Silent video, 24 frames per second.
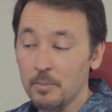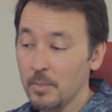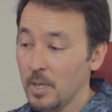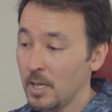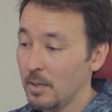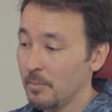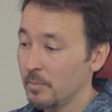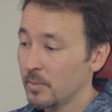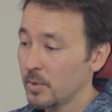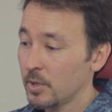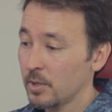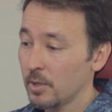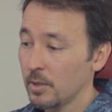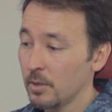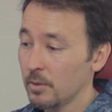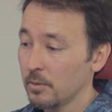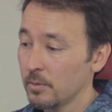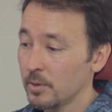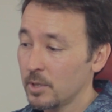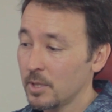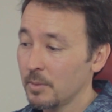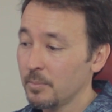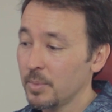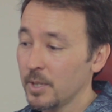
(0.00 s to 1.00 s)
them up.
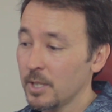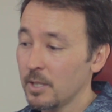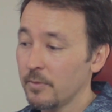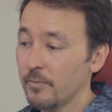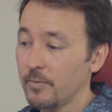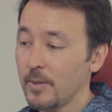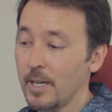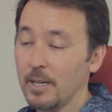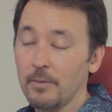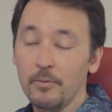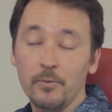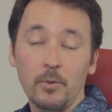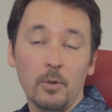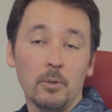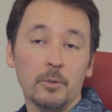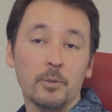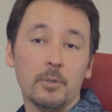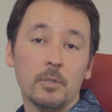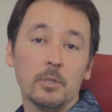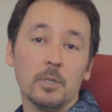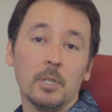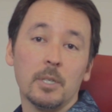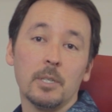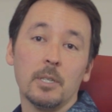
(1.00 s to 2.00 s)
So simply if that
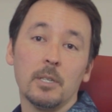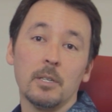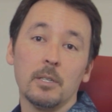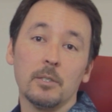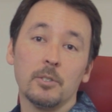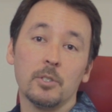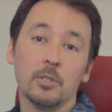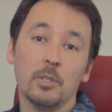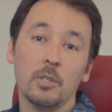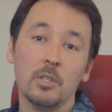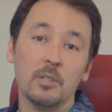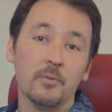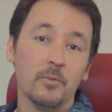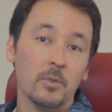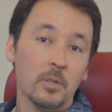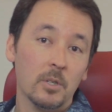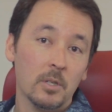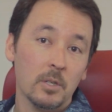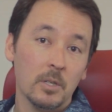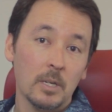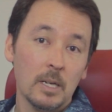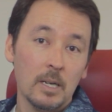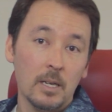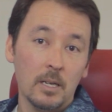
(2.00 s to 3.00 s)
folder is on a
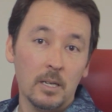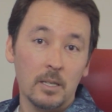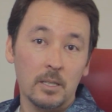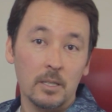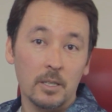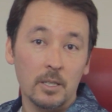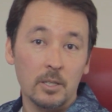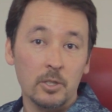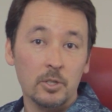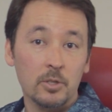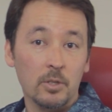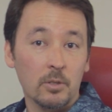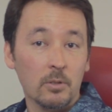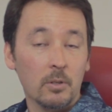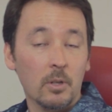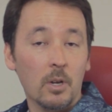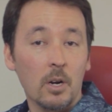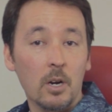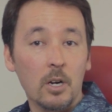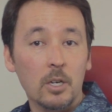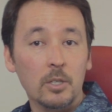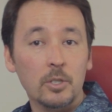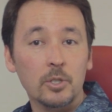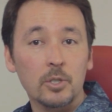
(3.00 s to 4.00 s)
server, on an external
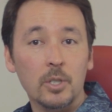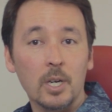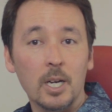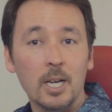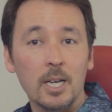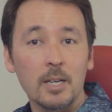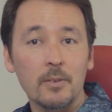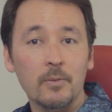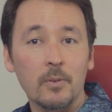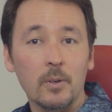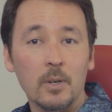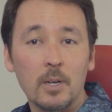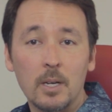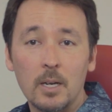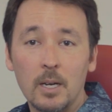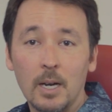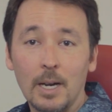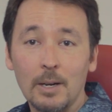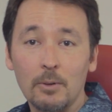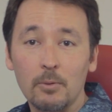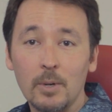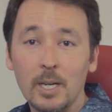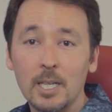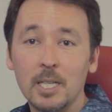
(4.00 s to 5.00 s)
hard drive,
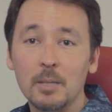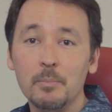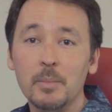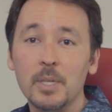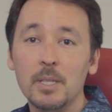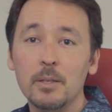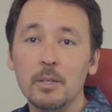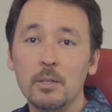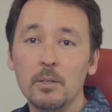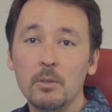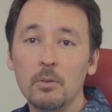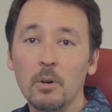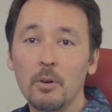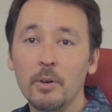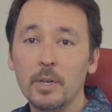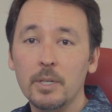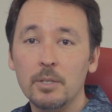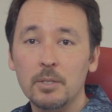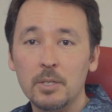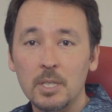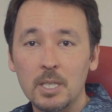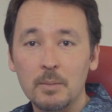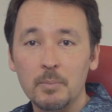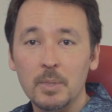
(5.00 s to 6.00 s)
I recommend that you
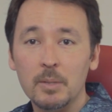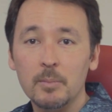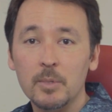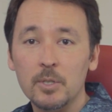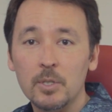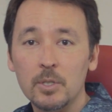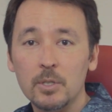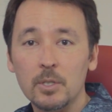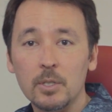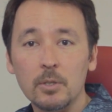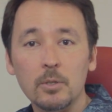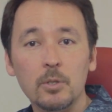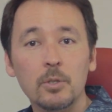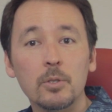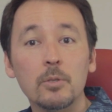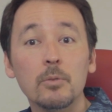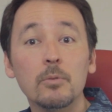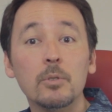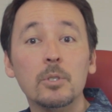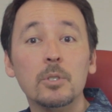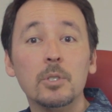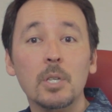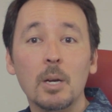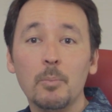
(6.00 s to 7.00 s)
always keep images on
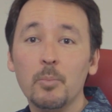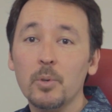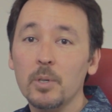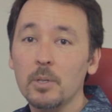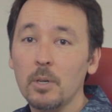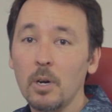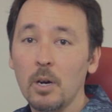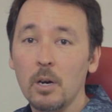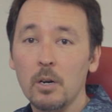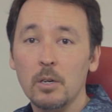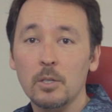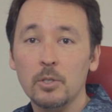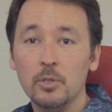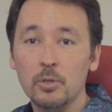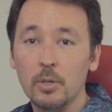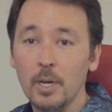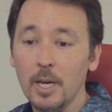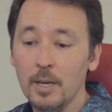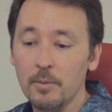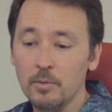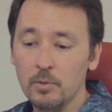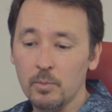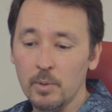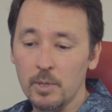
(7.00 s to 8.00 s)
two separate hard
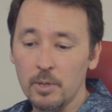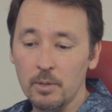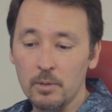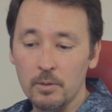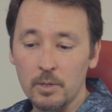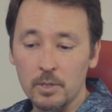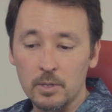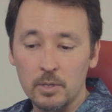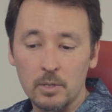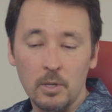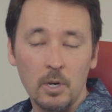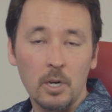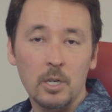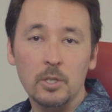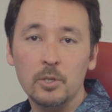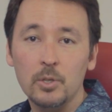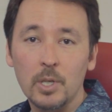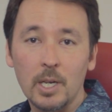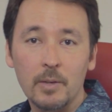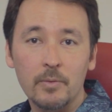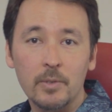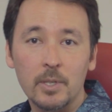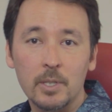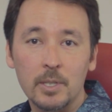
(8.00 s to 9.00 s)
drives, whether it's a hard
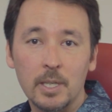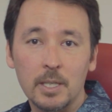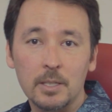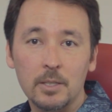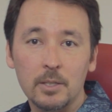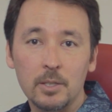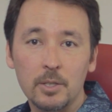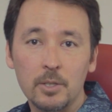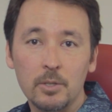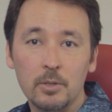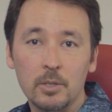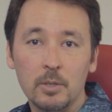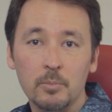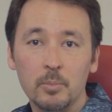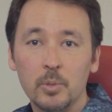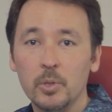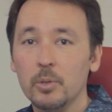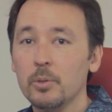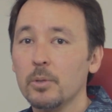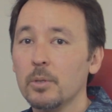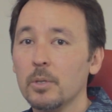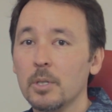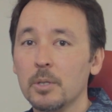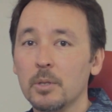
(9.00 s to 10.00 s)
drive connected to your
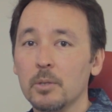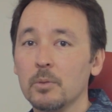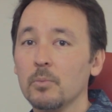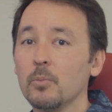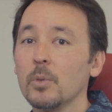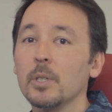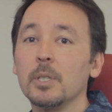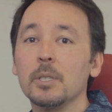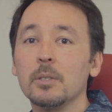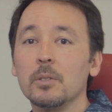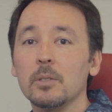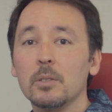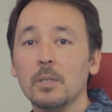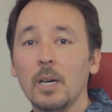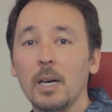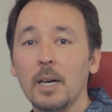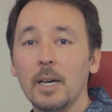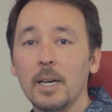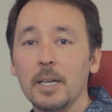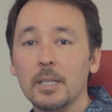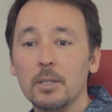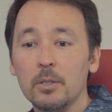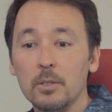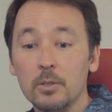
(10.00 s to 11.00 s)
computer and then one
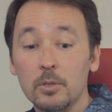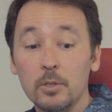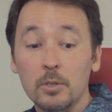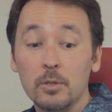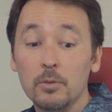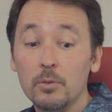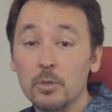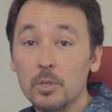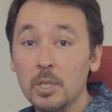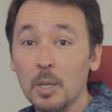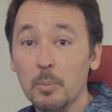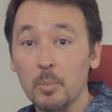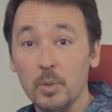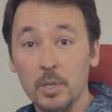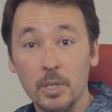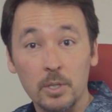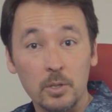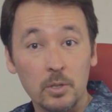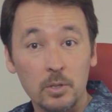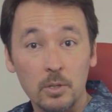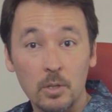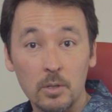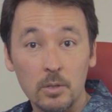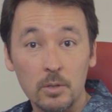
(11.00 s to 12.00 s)
inside, or two separate
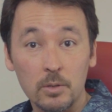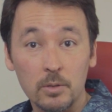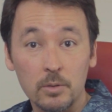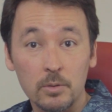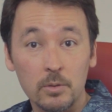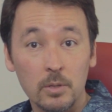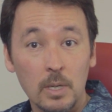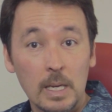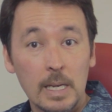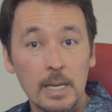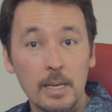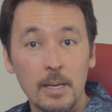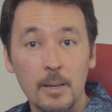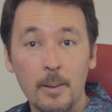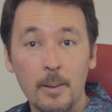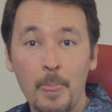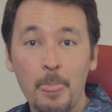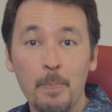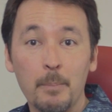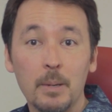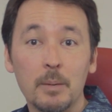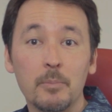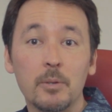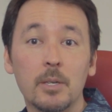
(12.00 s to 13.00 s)
externals.
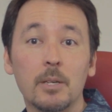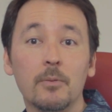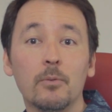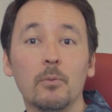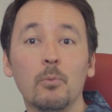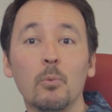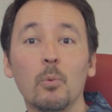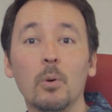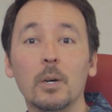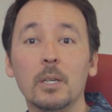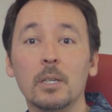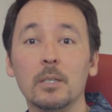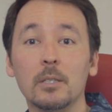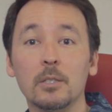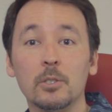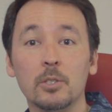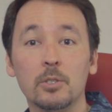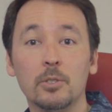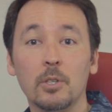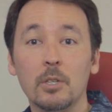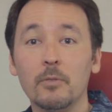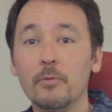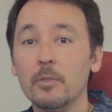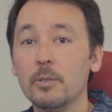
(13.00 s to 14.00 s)
Maybe you have one on a
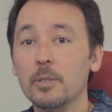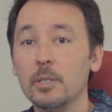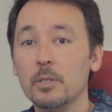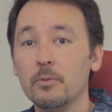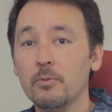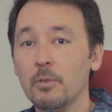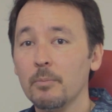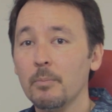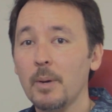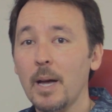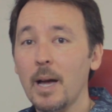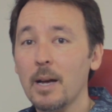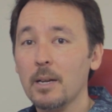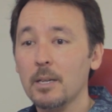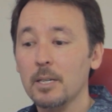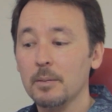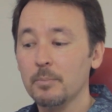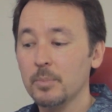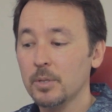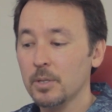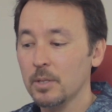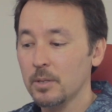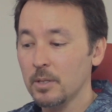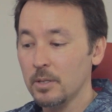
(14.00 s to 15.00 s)
server that's for
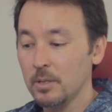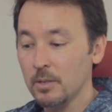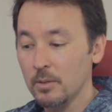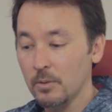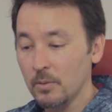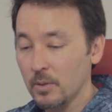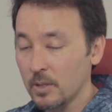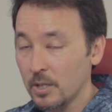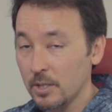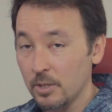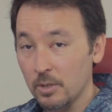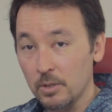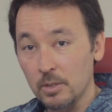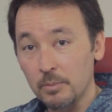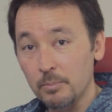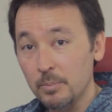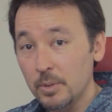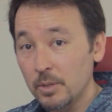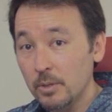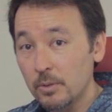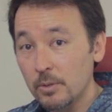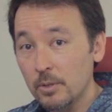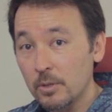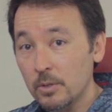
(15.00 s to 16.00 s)
backups, and then the one on your
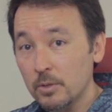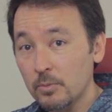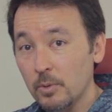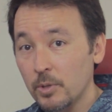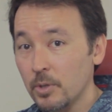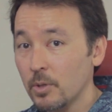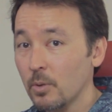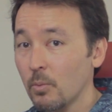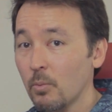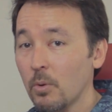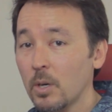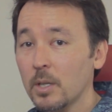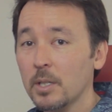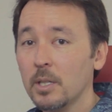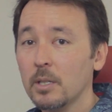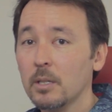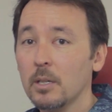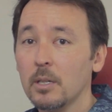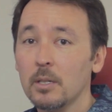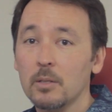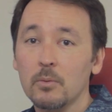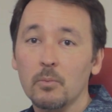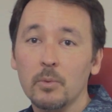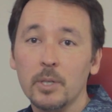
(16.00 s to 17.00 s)
computer is what you're working
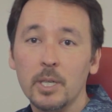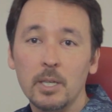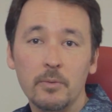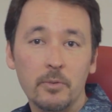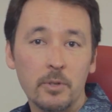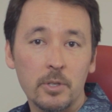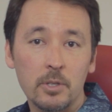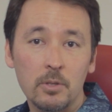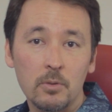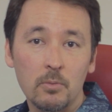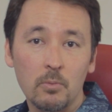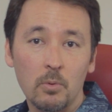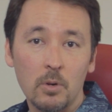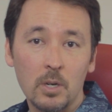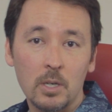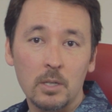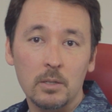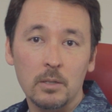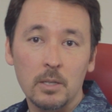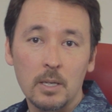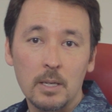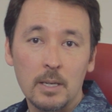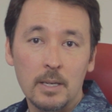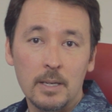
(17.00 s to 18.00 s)
on. Whatever you
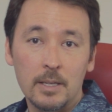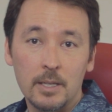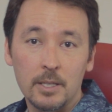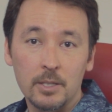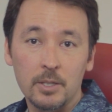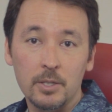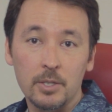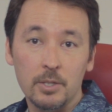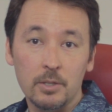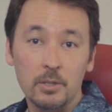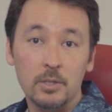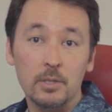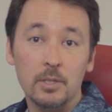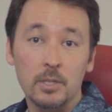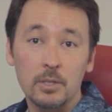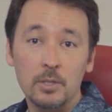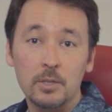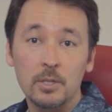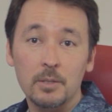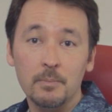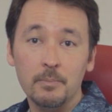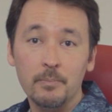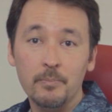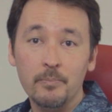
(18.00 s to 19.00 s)
work into your
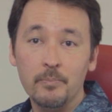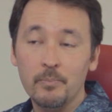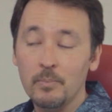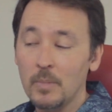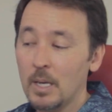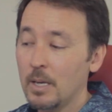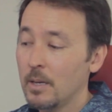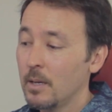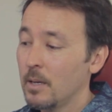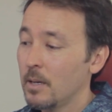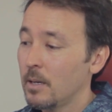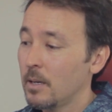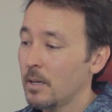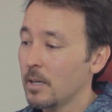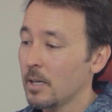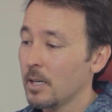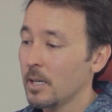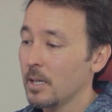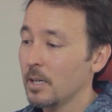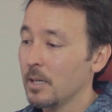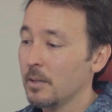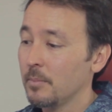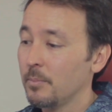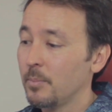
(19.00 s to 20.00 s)
system,
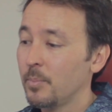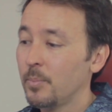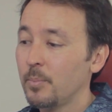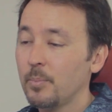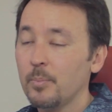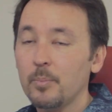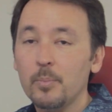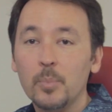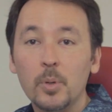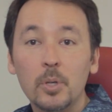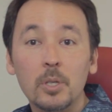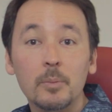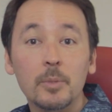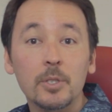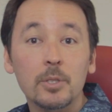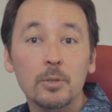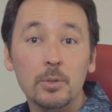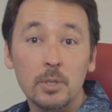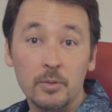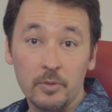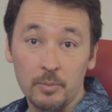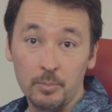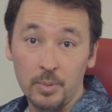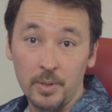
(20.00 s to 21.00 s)
put them in
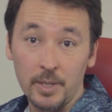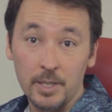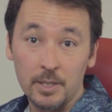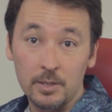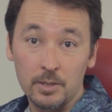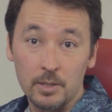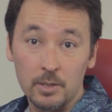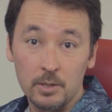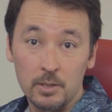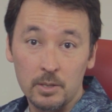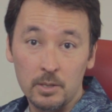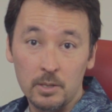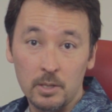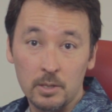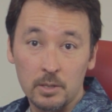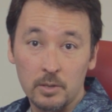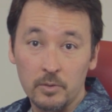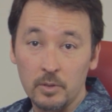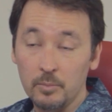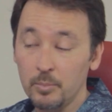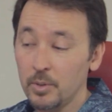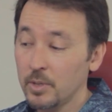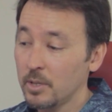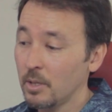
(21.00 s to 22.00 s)
two different places. Because
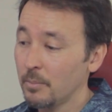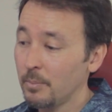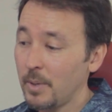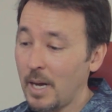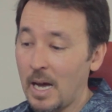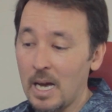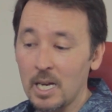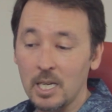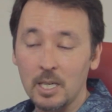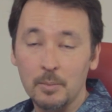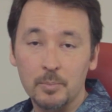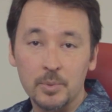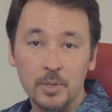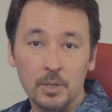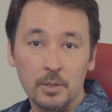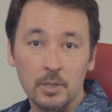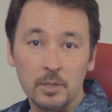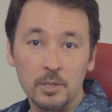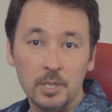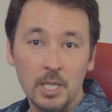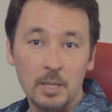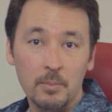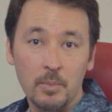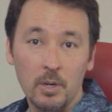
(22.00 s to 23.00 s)
if you put your backups on
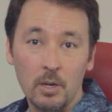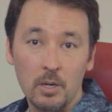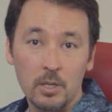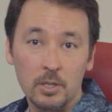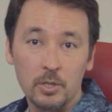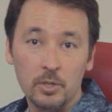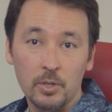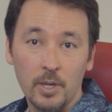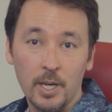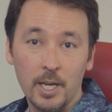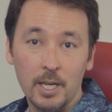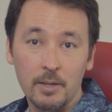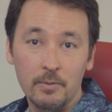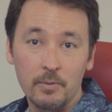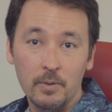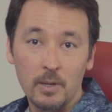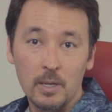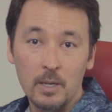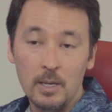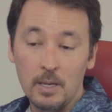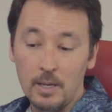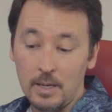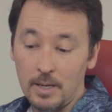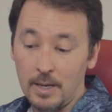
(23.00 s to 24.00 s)
the same hard drive
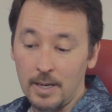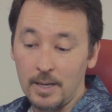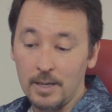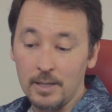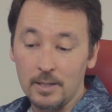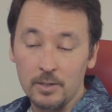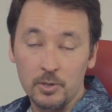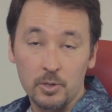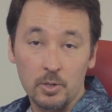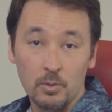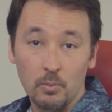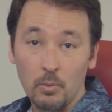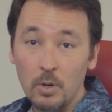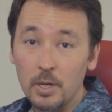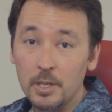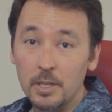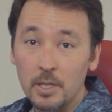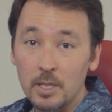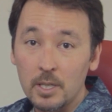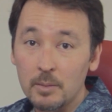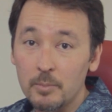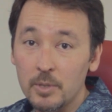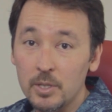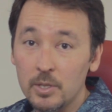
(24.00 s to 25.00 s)
as your
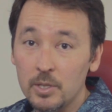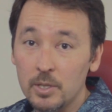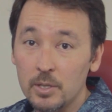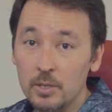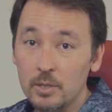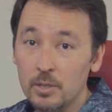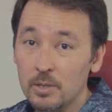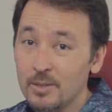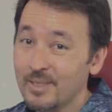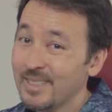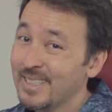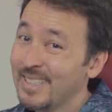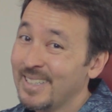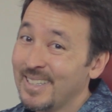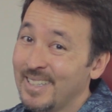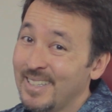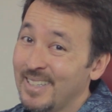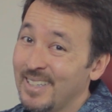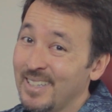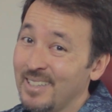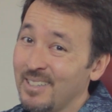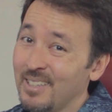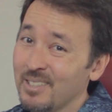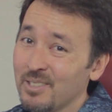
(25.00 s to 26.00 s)
working images,
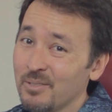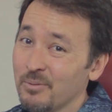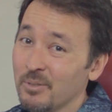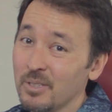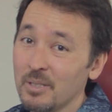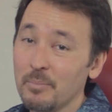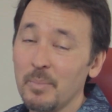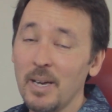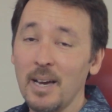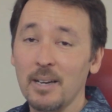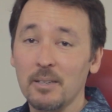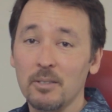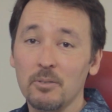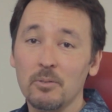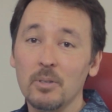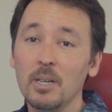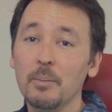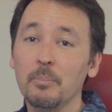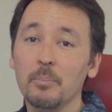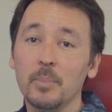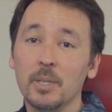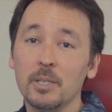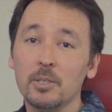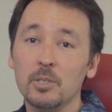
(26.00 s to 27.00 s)
it doesn't really back you
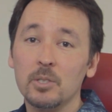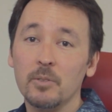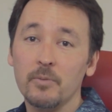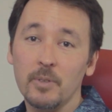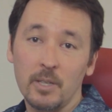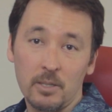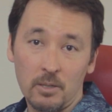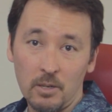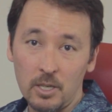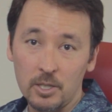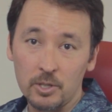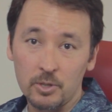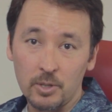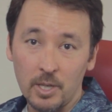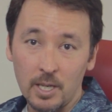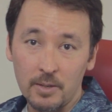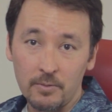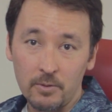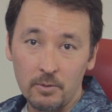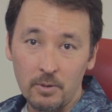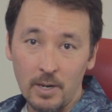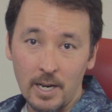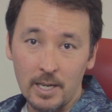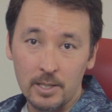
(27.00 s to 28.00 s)
up much if that hard
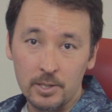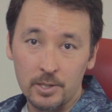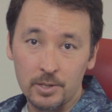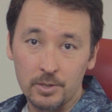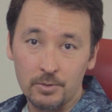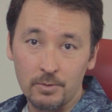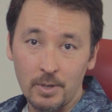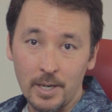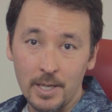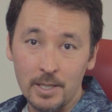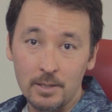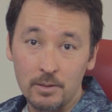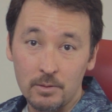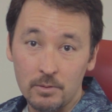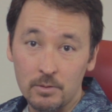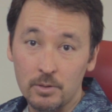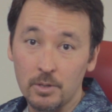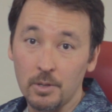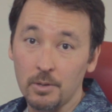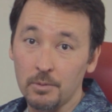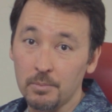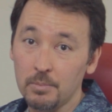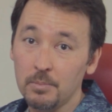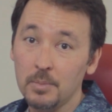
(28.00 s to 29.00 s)
drive crashes, right?
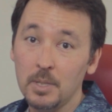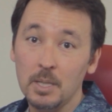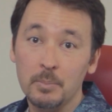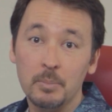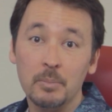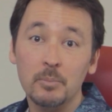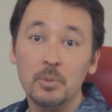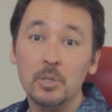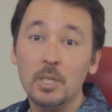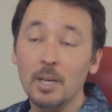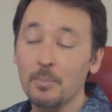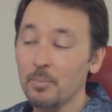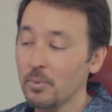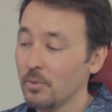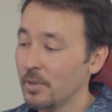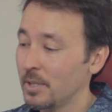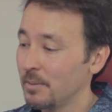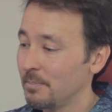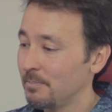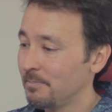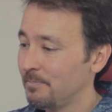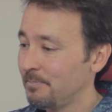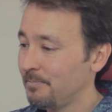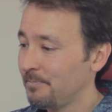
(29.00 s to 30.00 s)
So keep them separate.
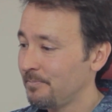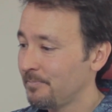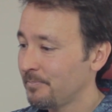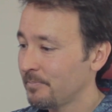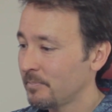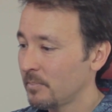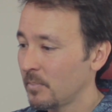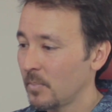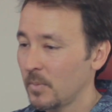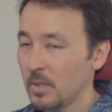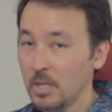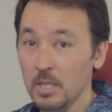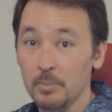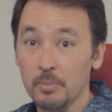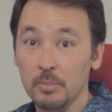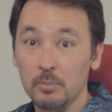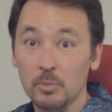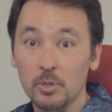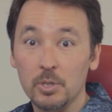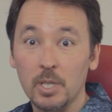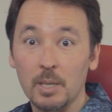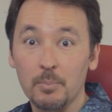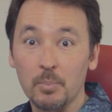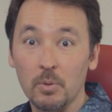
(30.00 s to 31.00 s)
Keep them
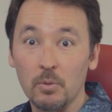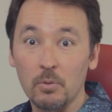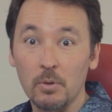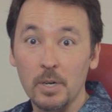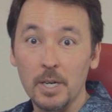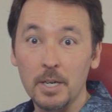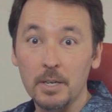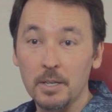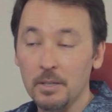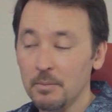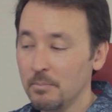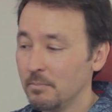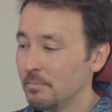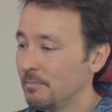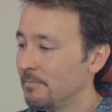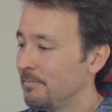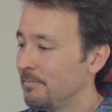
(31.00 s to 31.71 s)
separated.